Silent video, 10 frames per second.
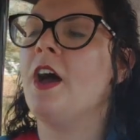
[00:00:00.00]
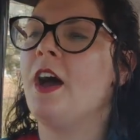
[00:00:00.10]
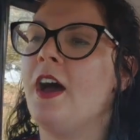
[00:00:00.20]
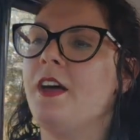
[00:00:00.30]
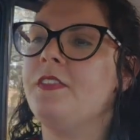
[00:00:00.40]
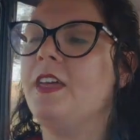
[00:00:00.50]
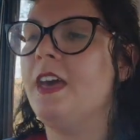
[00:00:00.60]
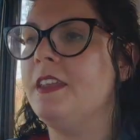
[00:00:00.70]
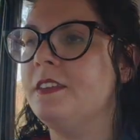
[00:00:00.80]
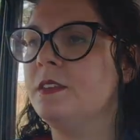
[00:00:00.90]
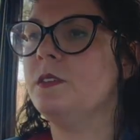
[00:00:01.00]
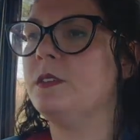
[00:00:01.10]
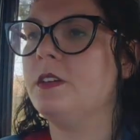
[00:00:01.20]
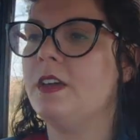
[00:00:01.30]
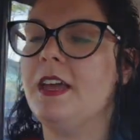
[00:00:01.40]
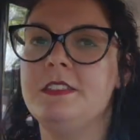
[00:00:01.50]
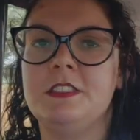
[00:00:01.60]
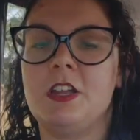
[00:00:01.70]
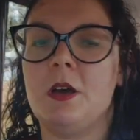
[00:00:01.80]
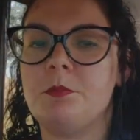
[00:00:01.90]
and then
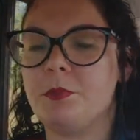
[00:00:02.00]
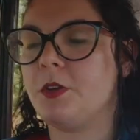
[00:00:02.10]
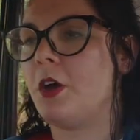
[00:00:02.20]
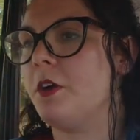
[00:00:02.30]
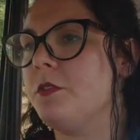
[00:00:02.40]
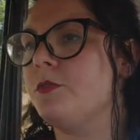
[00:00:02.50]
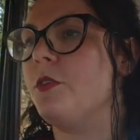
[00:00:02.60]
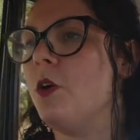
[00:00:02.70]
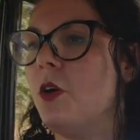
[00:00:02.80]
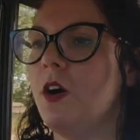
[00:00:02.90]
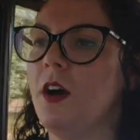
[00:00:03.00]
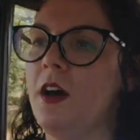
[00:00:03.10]
ended up going for